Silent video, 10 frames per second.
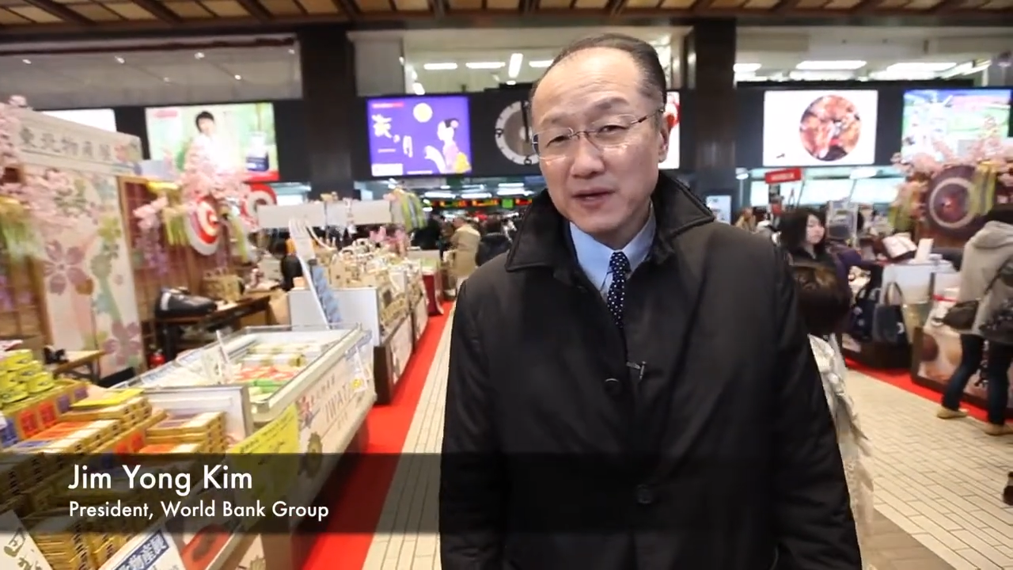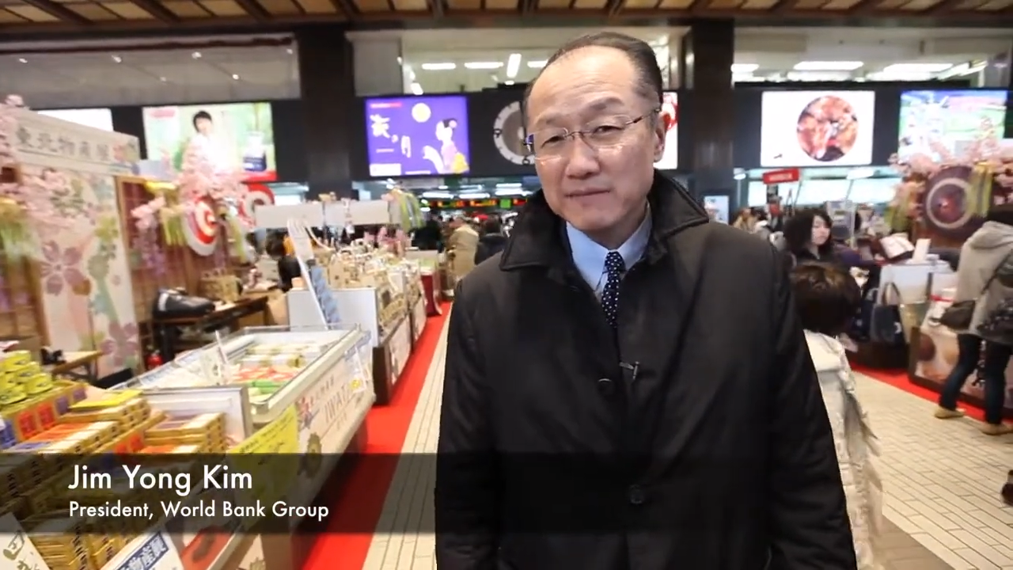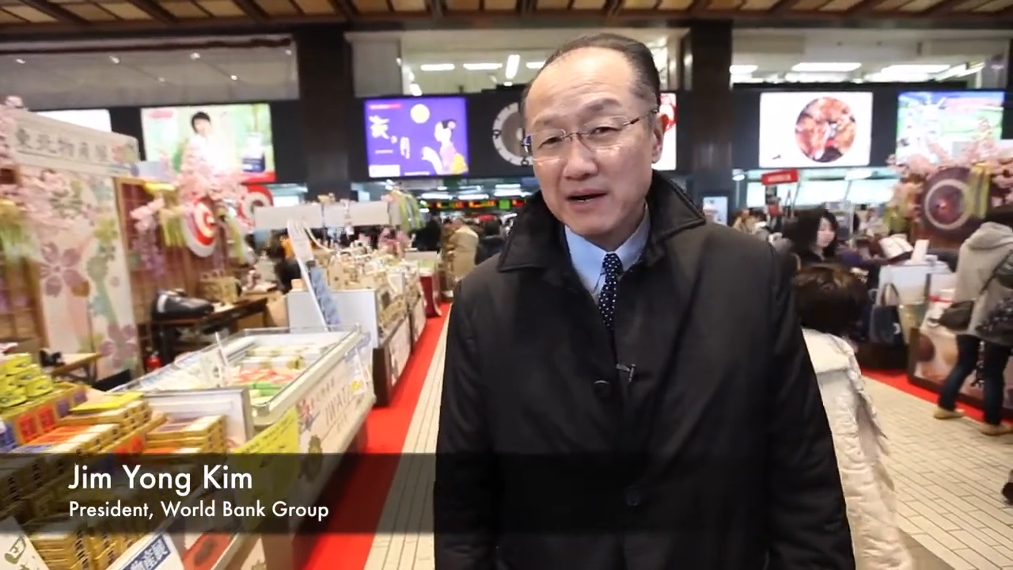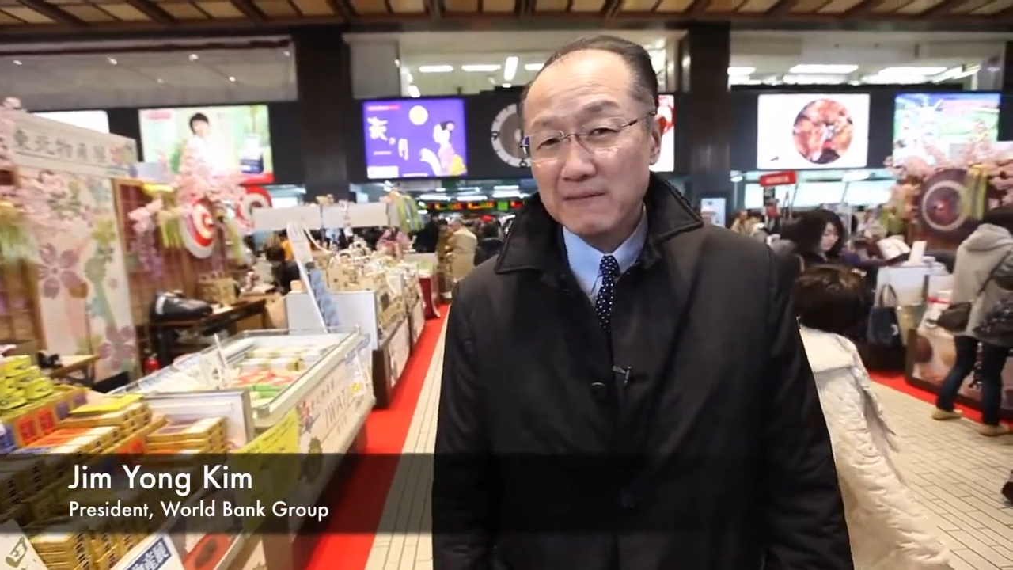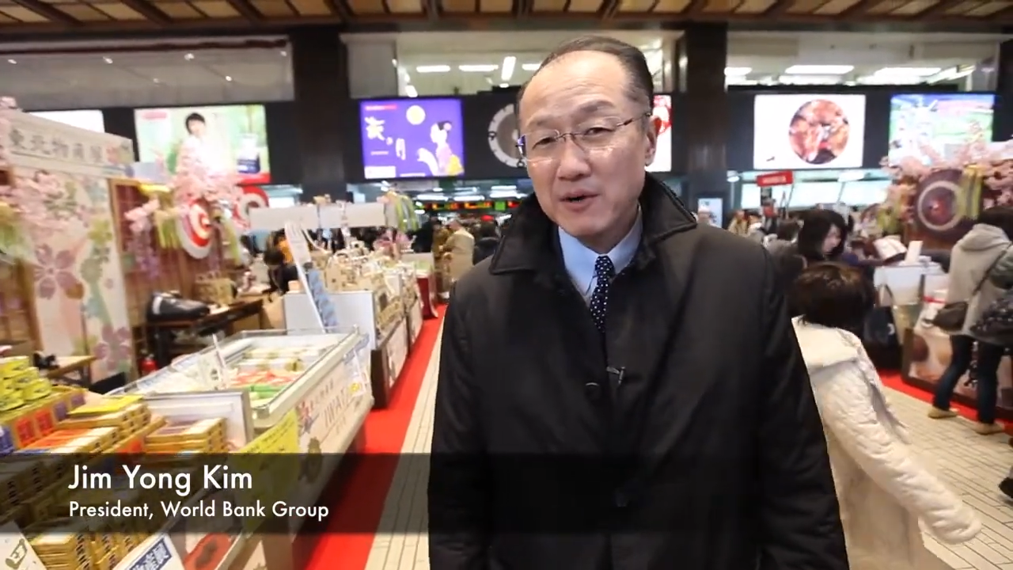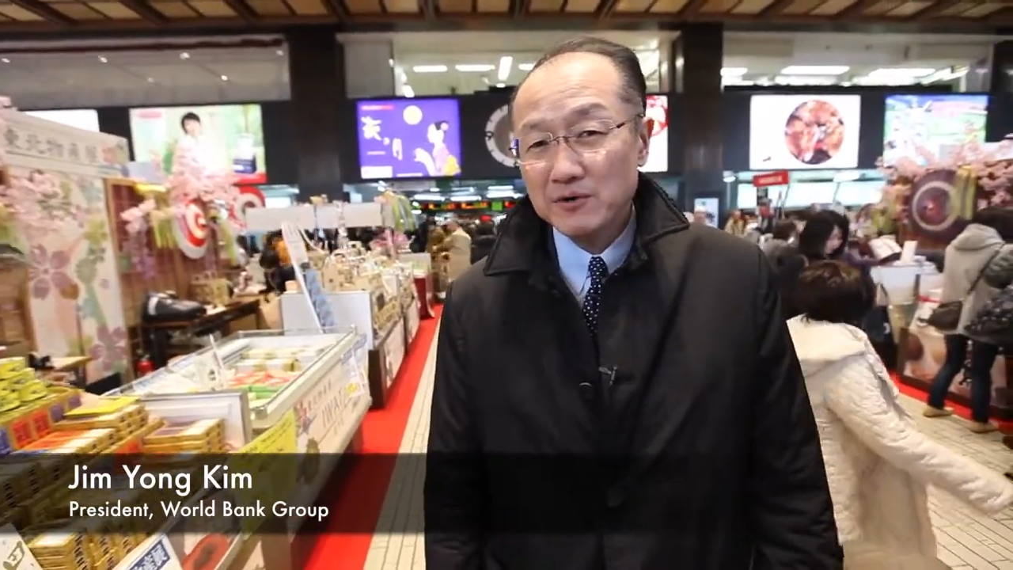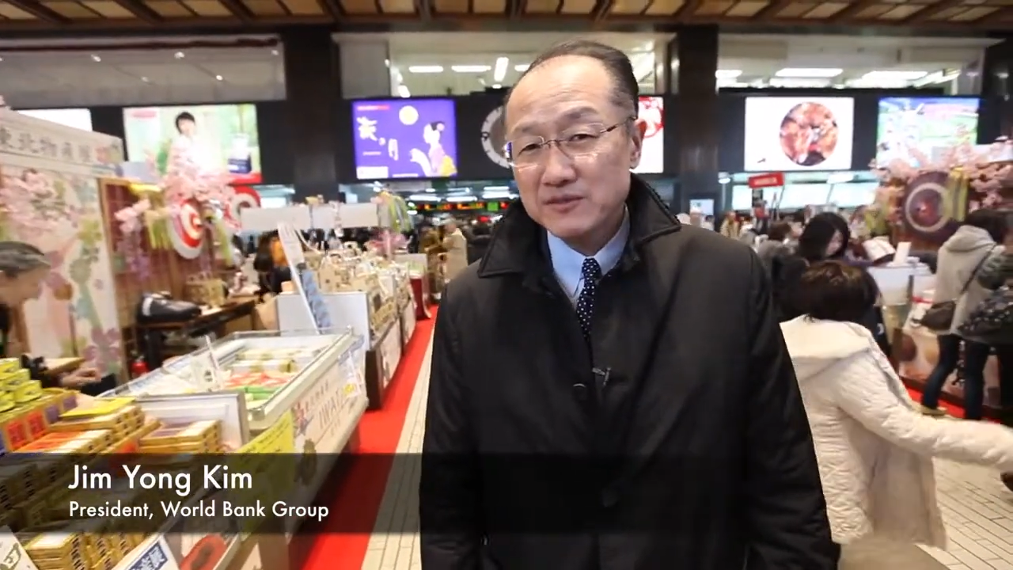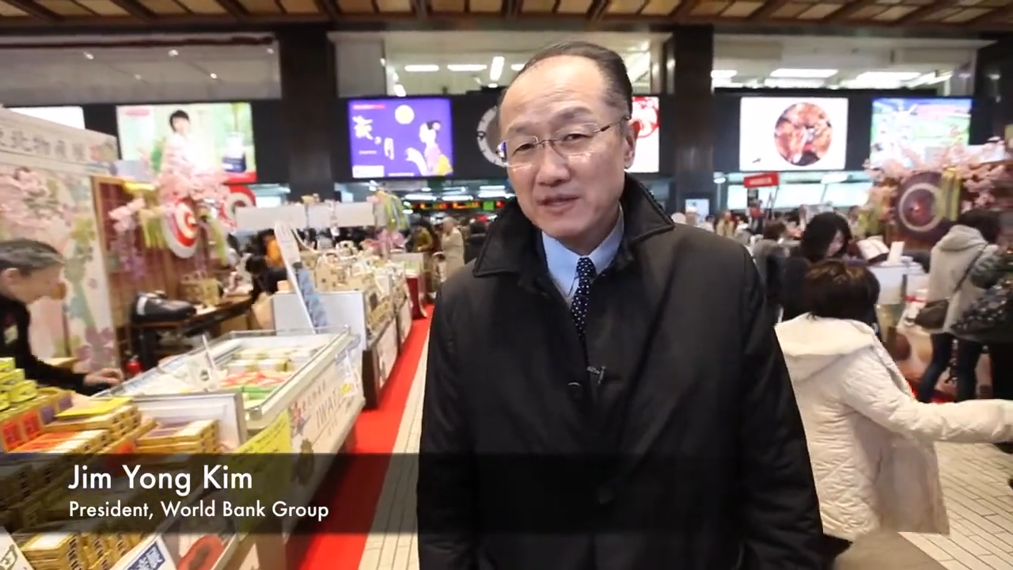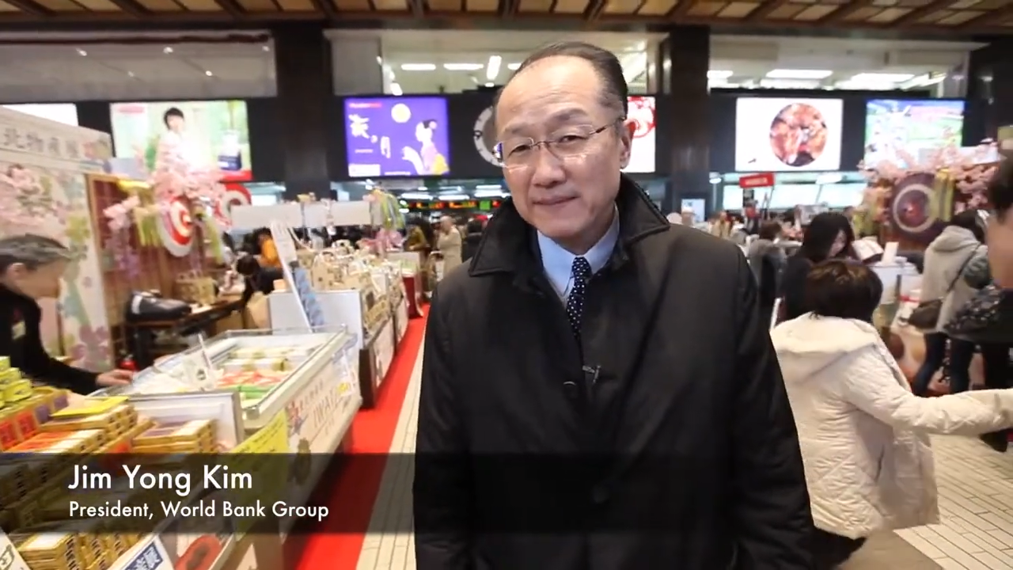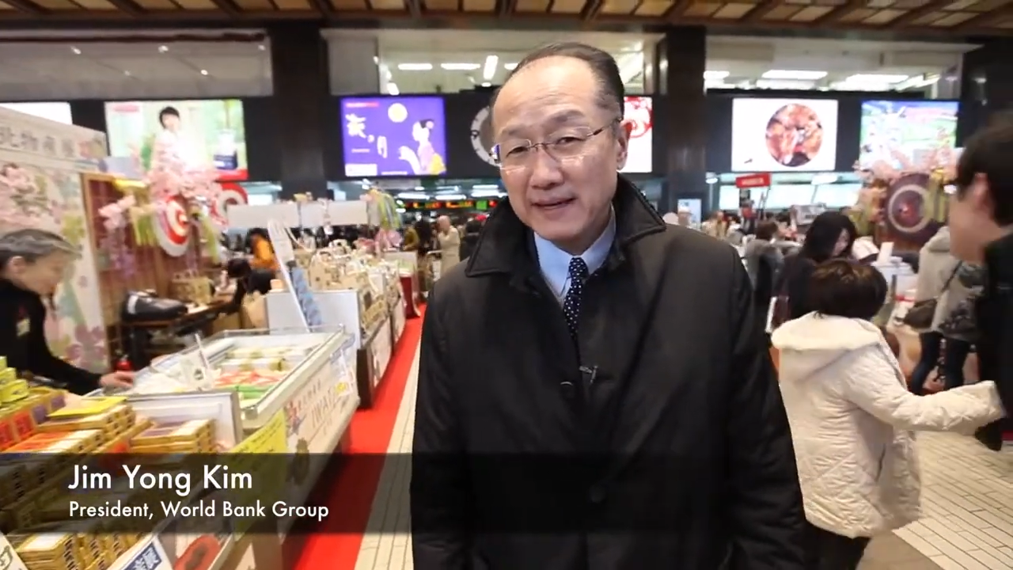admire most
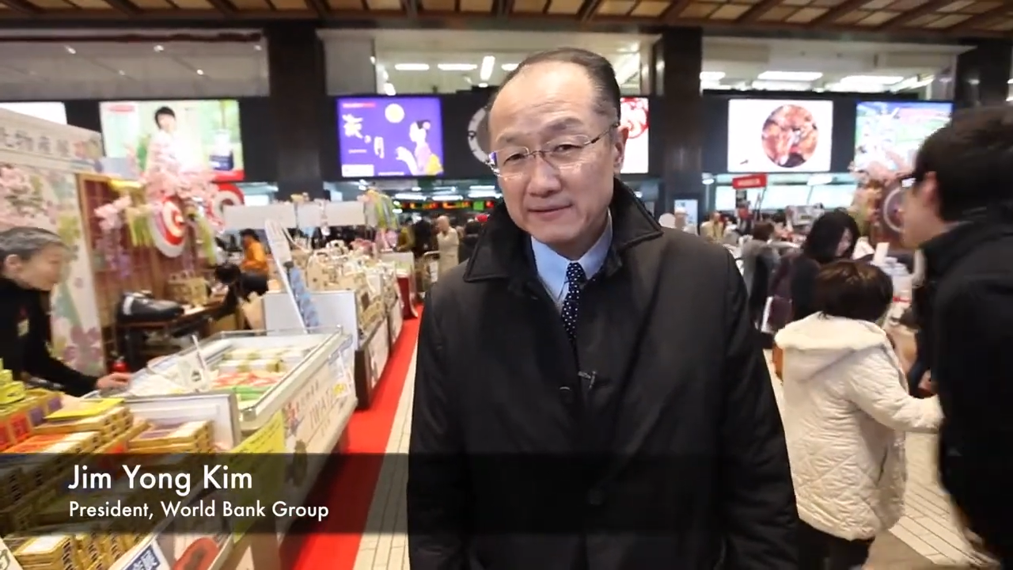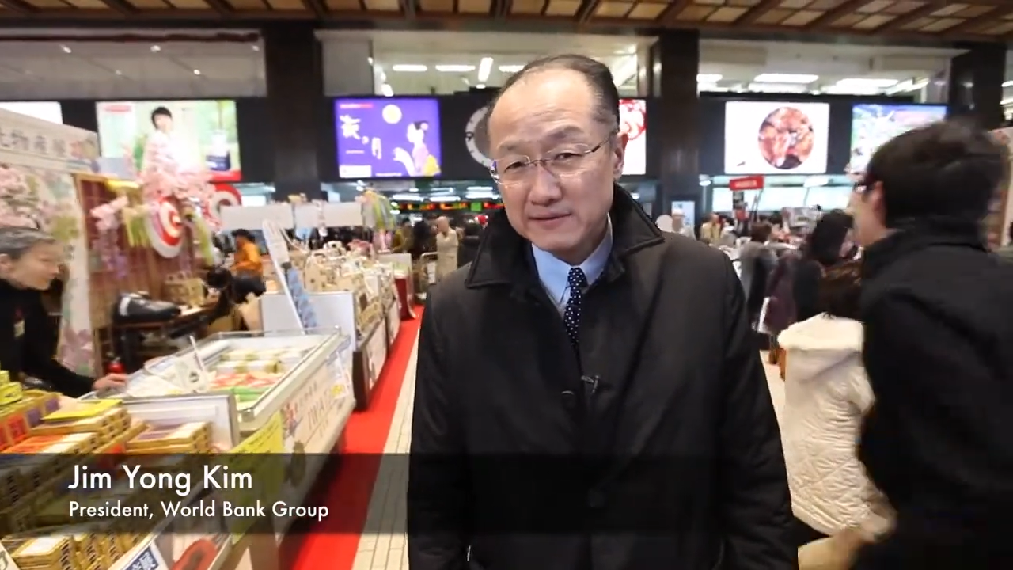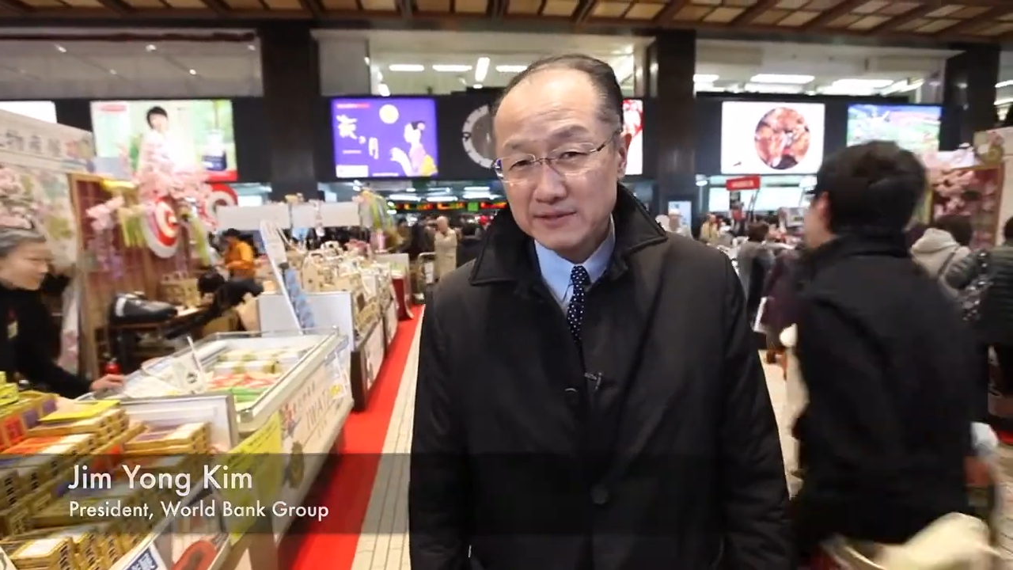about